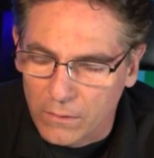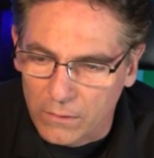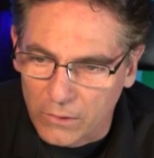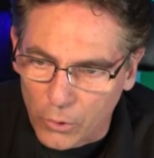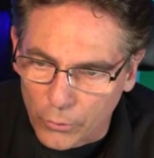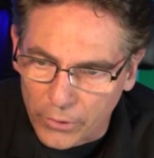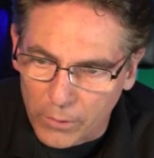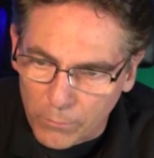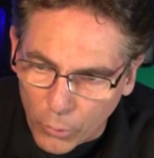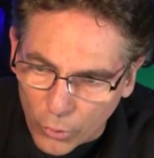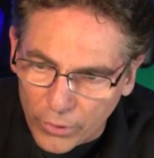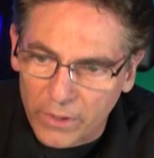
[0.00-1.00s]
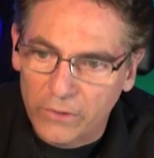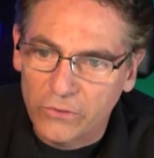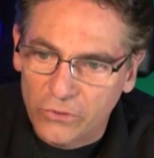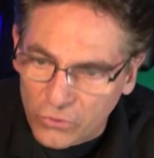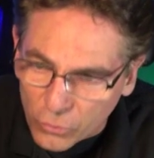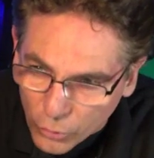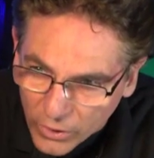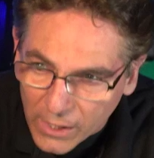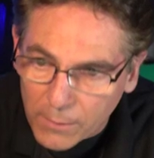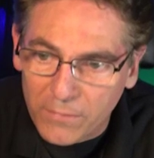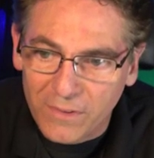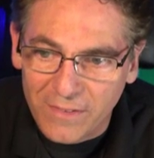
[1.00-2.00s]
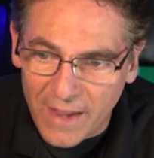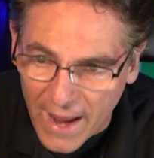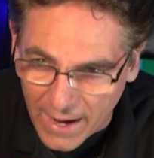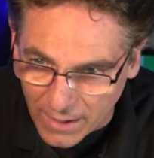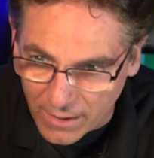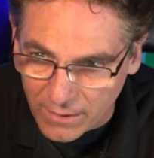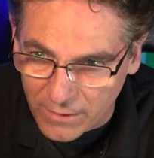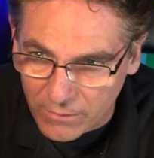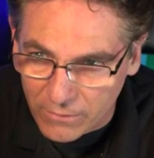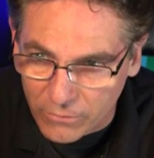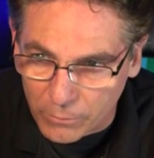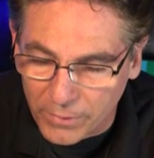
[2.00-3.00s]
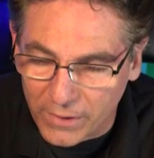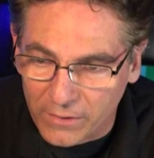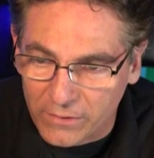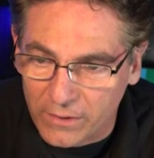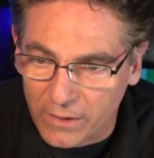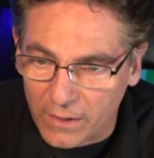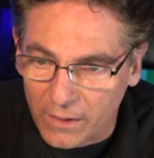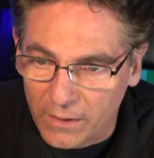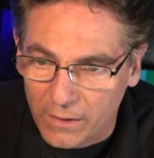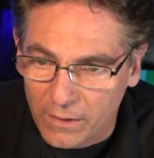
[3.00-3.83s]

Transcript: Lioran Board Stream Deck for PC.